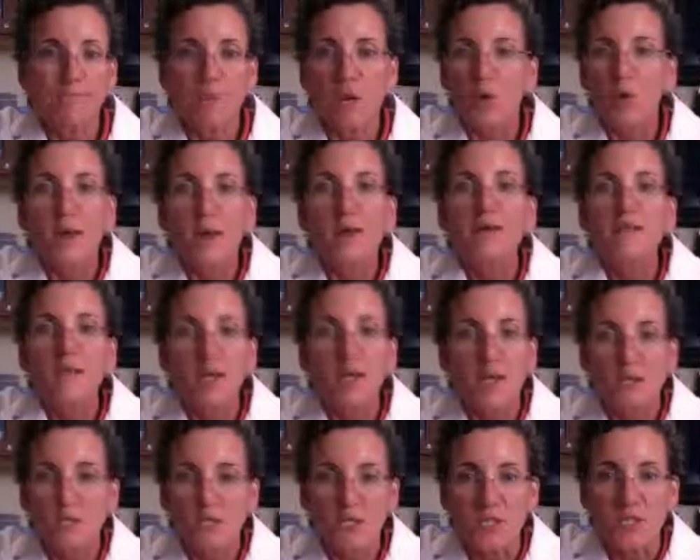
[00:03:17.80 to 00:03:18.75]

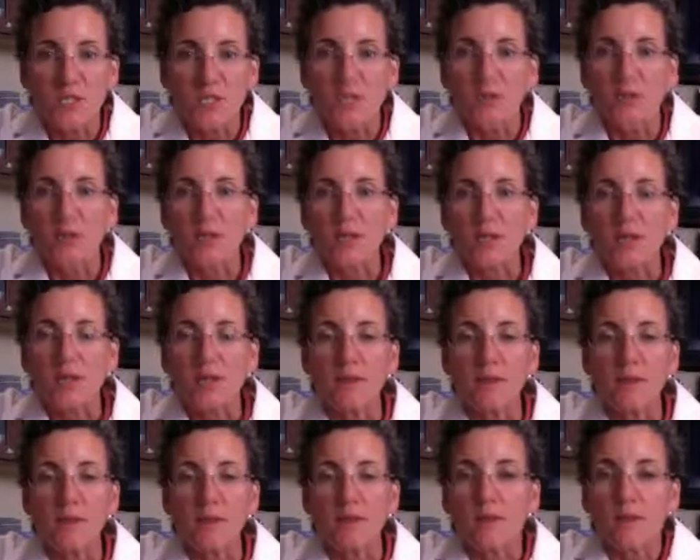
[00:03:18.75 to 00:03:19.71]
erectile tissue in
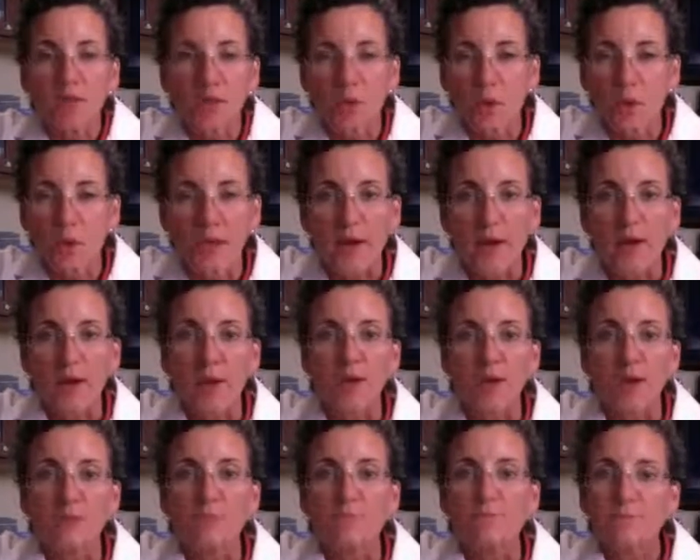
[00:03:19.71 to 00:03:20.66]
the clitoral
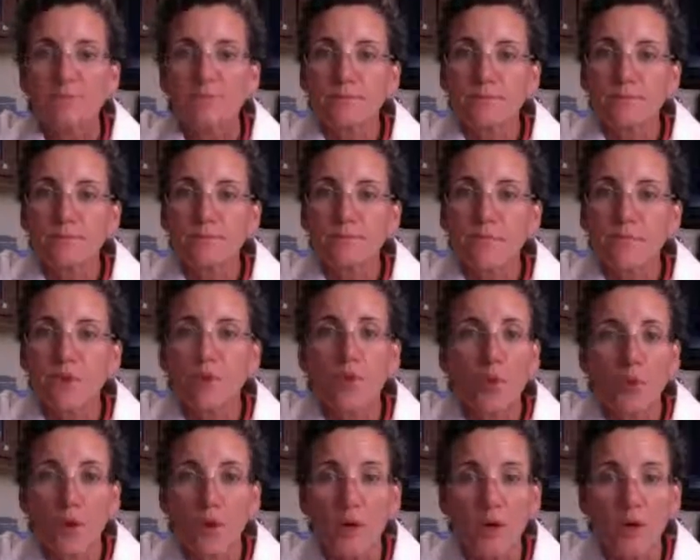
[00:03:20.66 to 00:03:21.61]
area
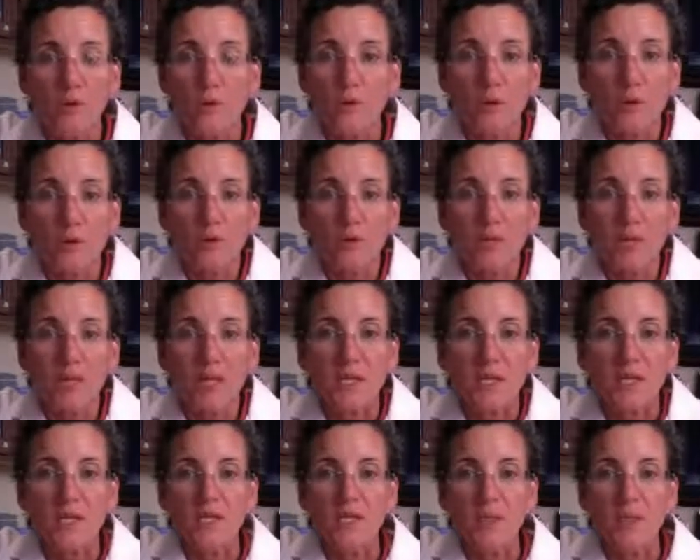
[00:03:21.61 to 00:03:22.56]
or the
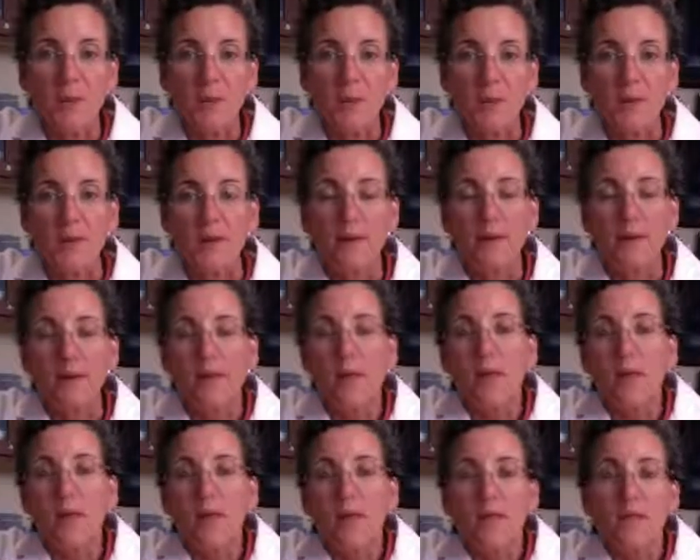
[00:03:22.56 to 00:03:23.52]
penis of a man,
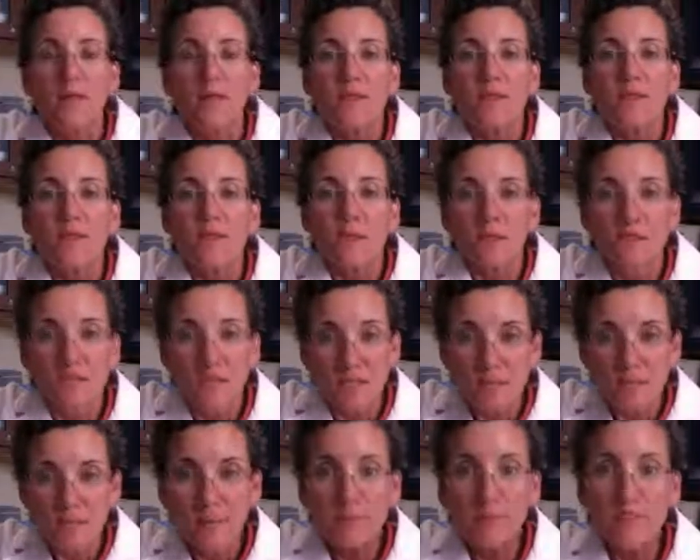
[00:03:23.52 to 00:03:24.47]
there are
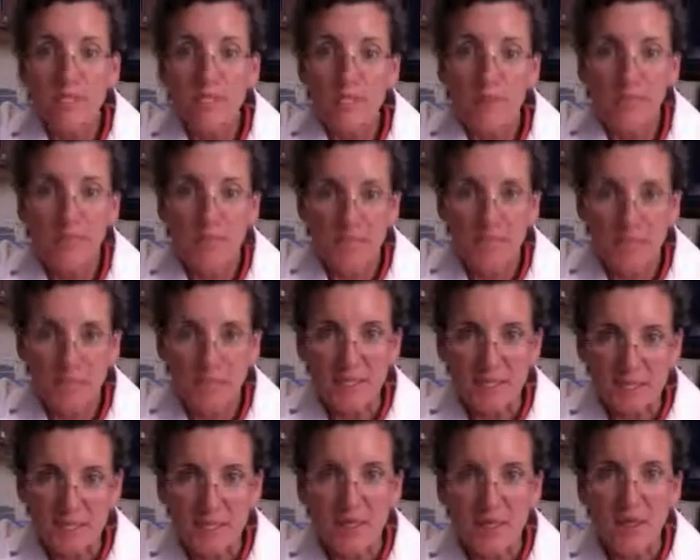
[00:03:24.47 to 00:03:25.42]
stem cells that
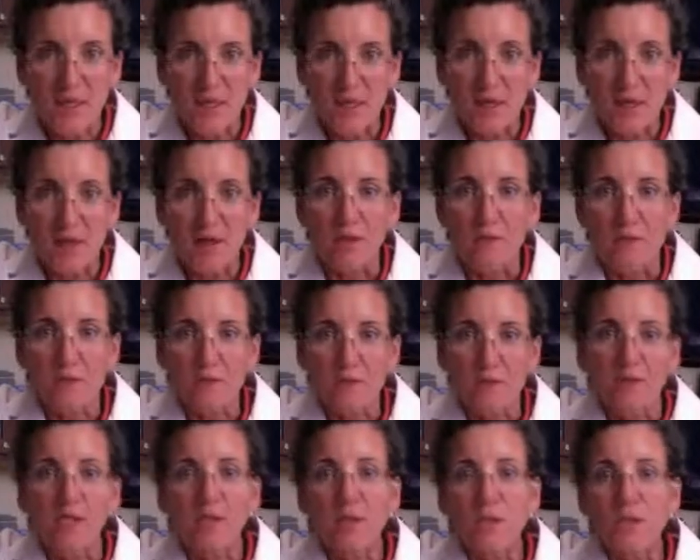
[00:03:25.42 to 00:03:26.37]
exist there. The
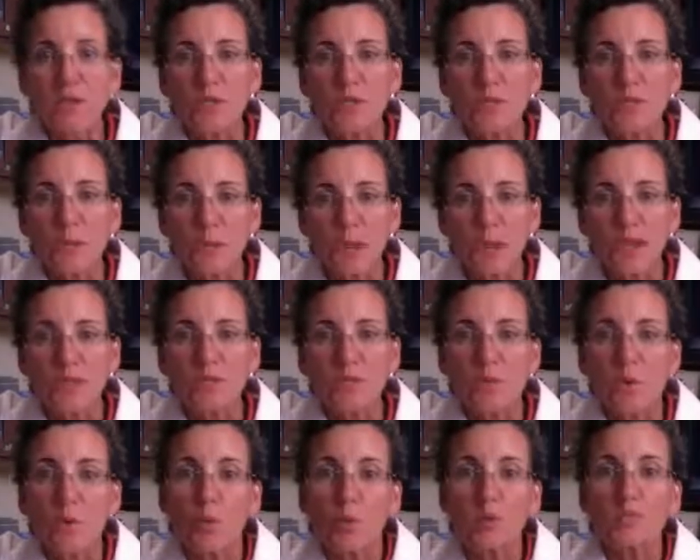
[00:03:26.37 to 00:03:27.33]
platelet-rich
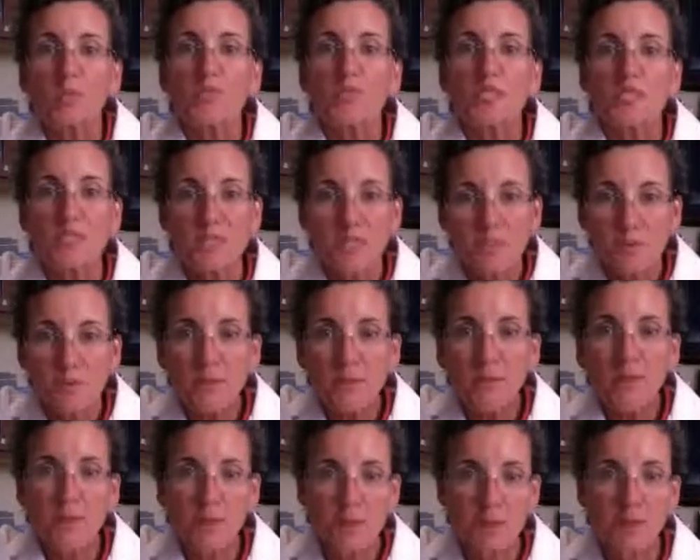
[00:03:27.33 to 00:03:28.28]
plasma will
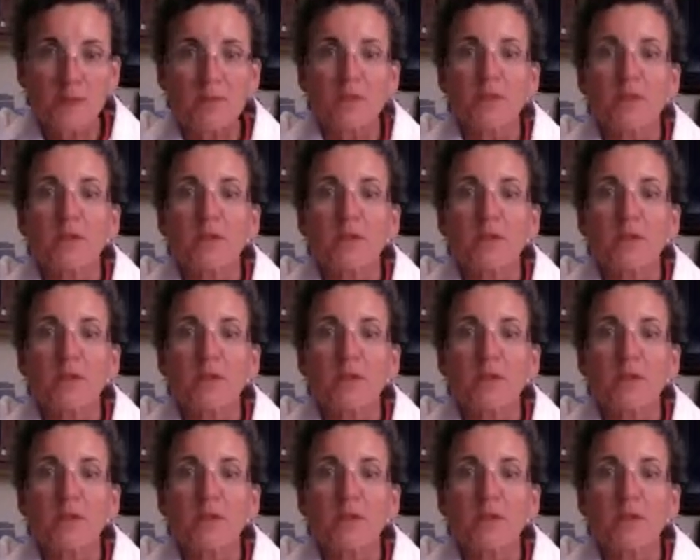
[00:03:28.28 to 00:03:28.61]
stimulate